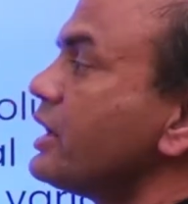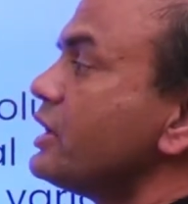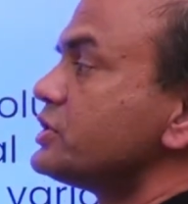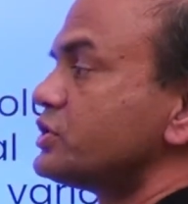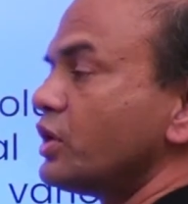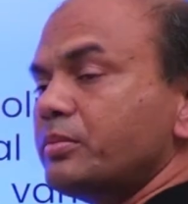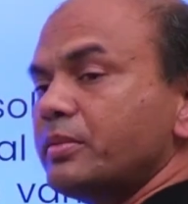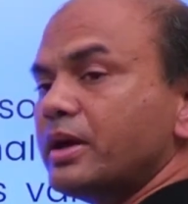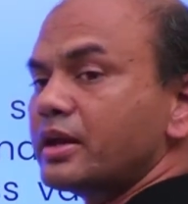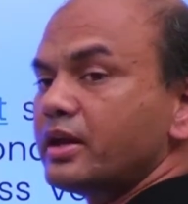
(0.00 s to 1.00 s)
stock
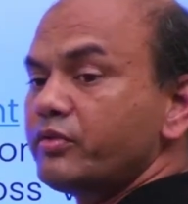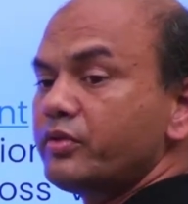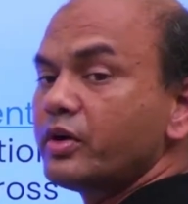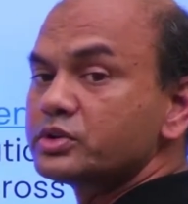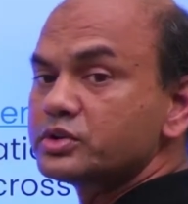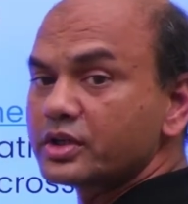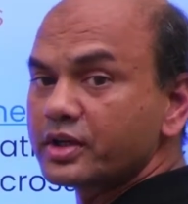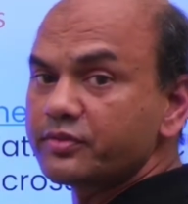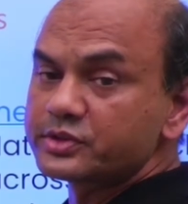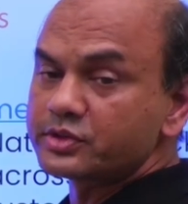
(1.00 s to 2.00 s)
market. We also
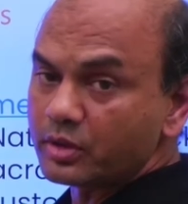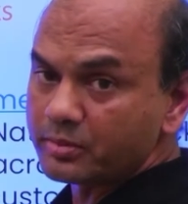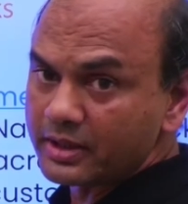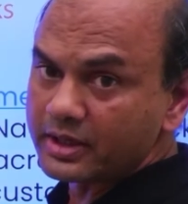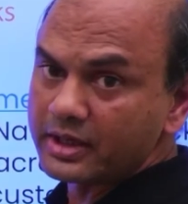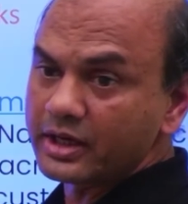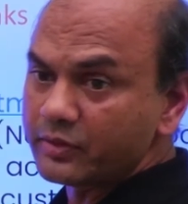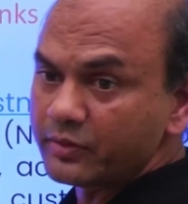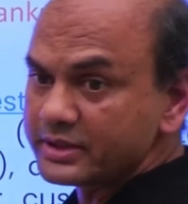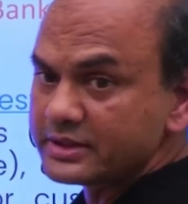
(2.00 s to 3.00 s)
give stock market
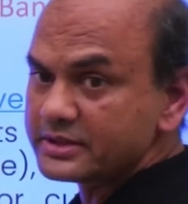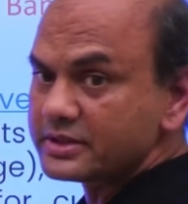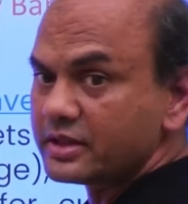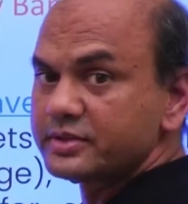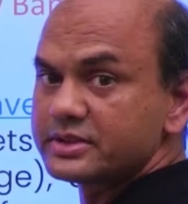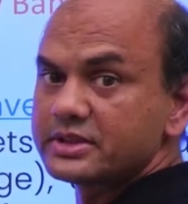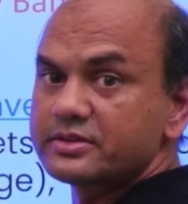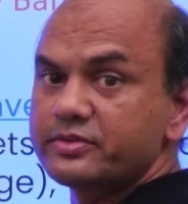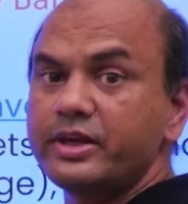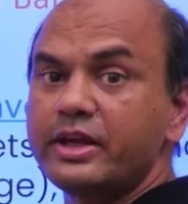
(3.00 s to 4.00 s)
advisory services.
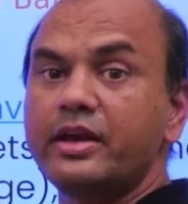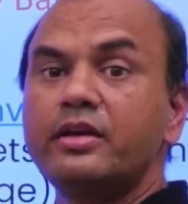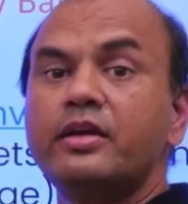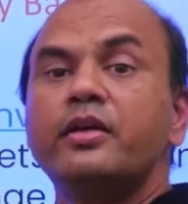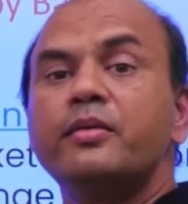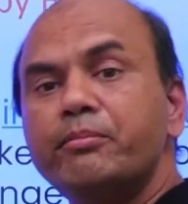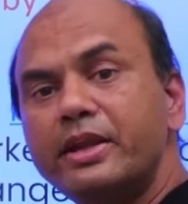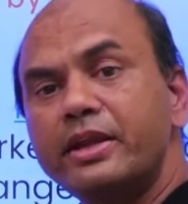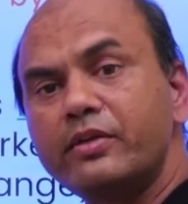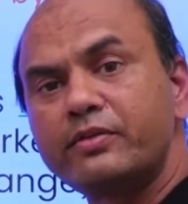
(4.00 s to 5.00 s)
We have
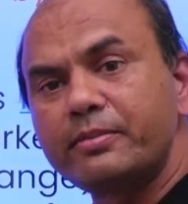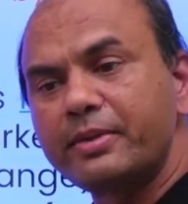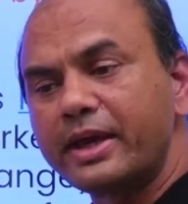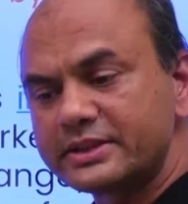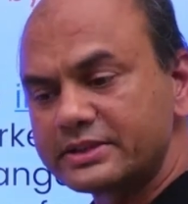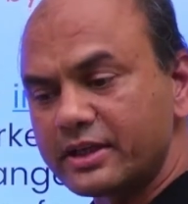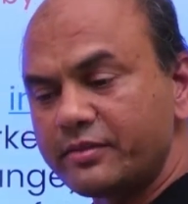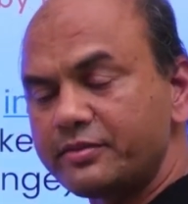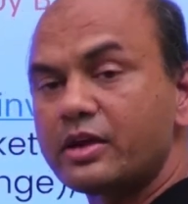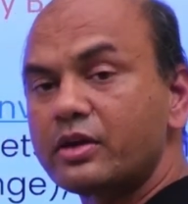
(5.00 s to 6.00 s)
many of the banks have
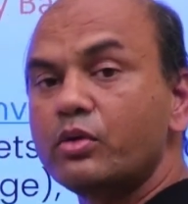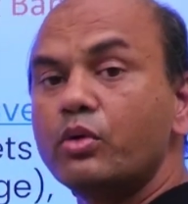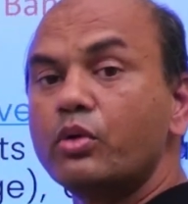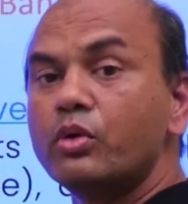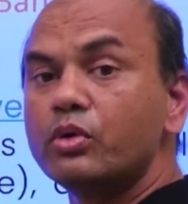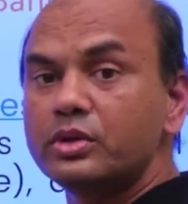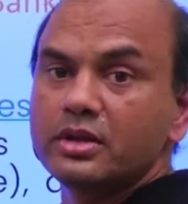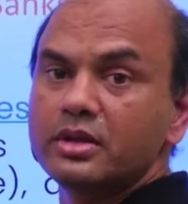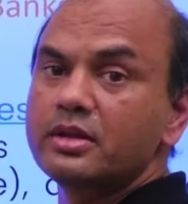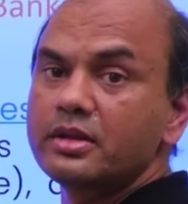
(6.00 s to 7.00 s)
their
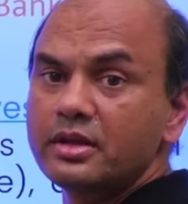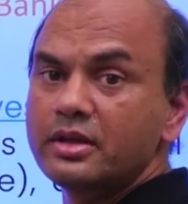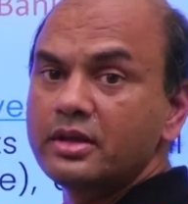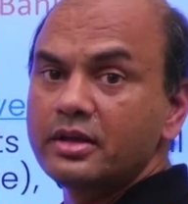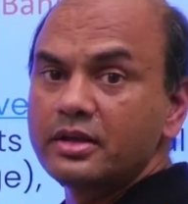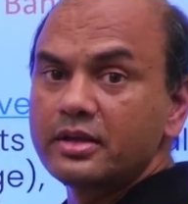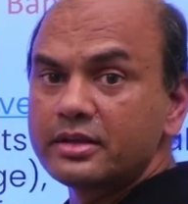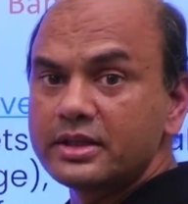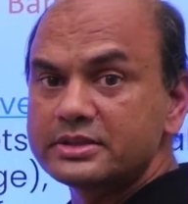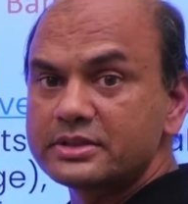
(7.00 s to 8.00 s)
own
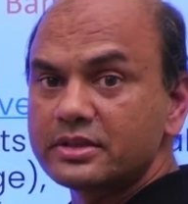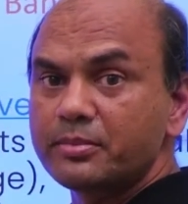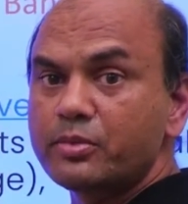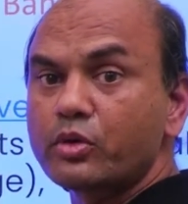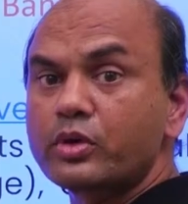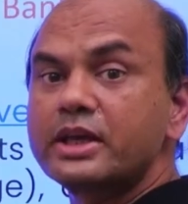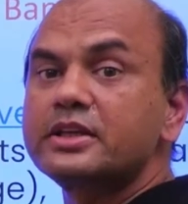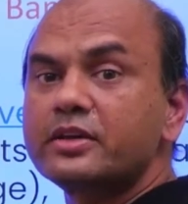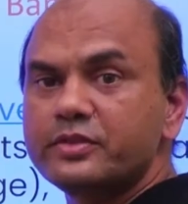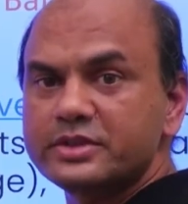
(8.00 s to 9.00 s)
broking
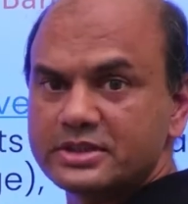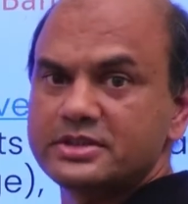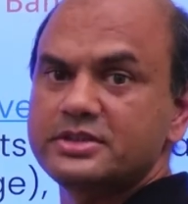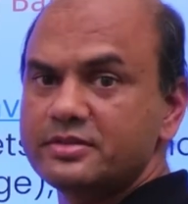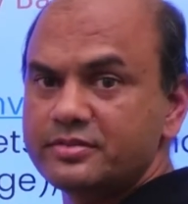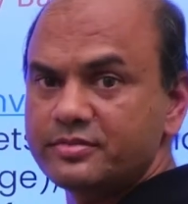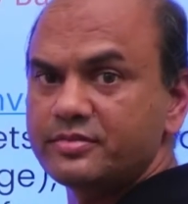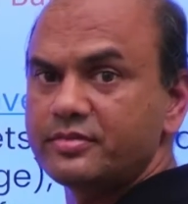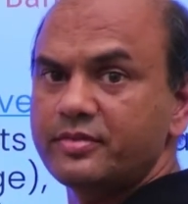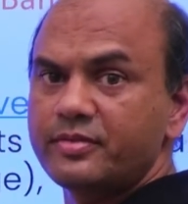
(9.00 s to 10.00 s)
services.
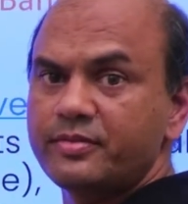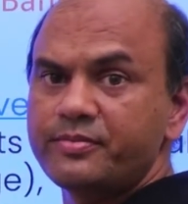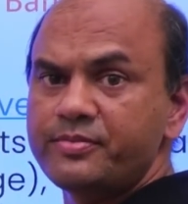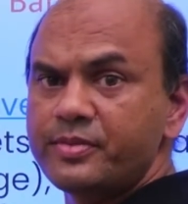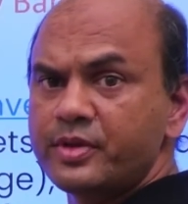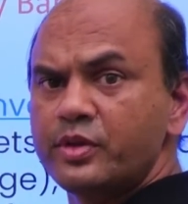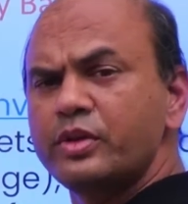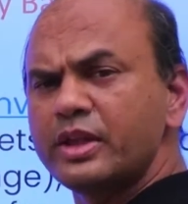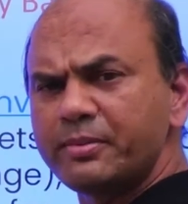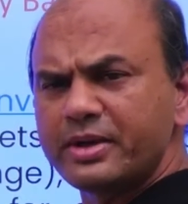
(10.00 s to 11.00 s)
You
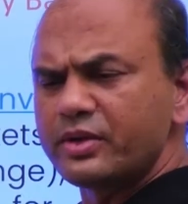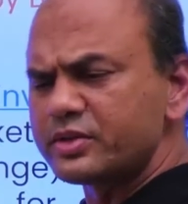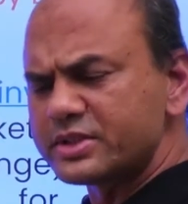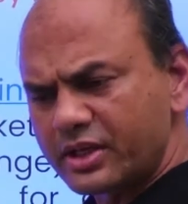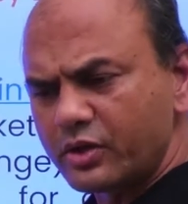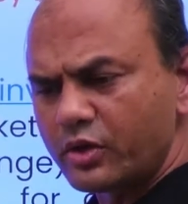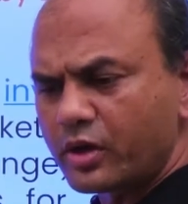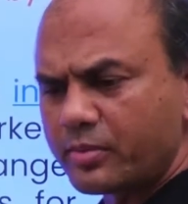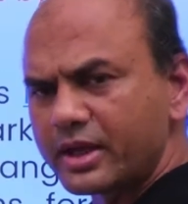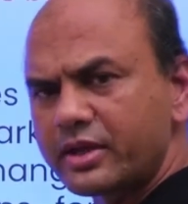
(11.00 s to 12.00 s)
name it. You check your
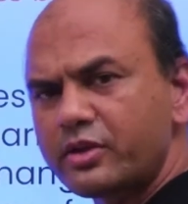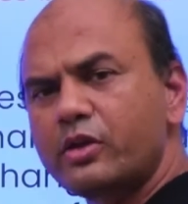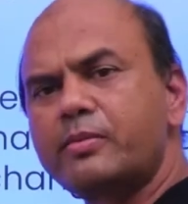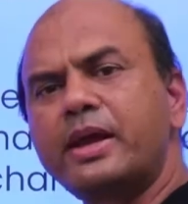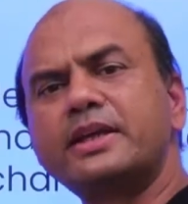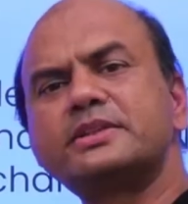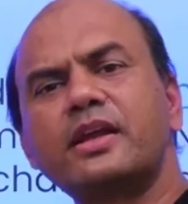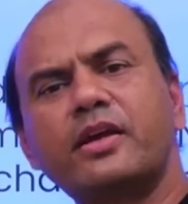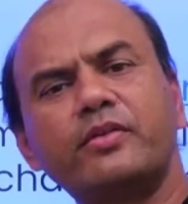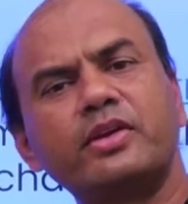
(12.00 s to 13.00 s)
bank. Your banks are
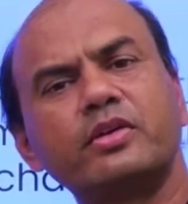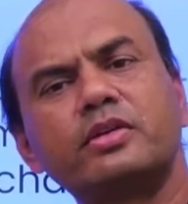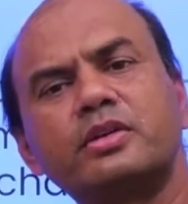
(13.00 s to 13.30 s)
having the